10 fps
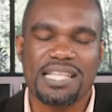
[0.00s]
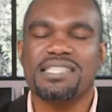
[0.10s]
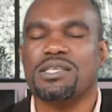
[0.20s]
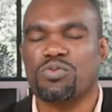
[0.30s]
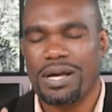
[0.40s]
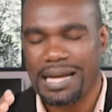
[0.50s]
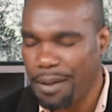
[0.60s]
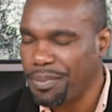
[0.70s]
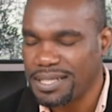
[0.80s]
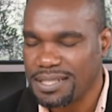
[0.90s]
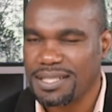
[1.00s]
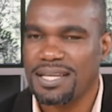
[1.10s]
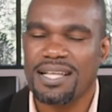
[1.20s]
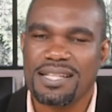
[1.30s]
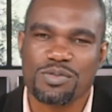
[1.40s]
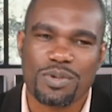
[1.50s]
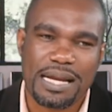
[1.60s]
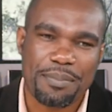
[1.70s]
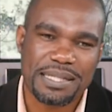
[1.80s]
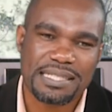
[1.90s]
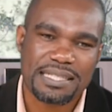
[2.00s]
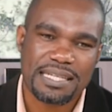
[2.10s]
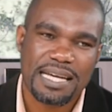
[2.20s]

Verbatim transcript: This is what happened. This is what happened.